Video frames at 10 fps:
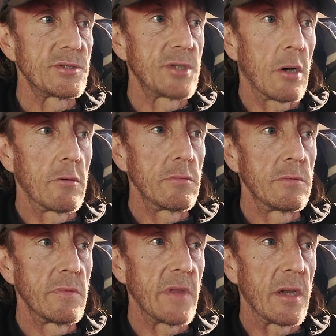told
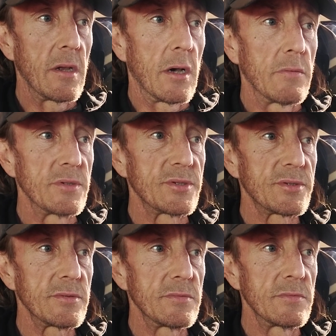that I was
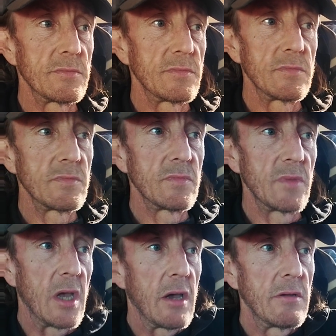
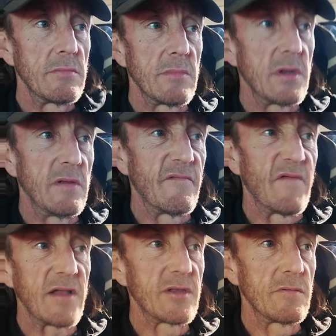
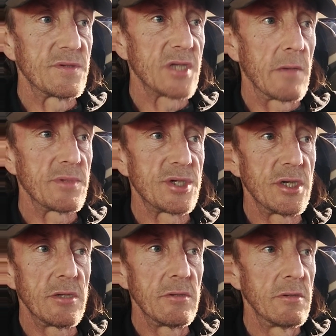infected with some shit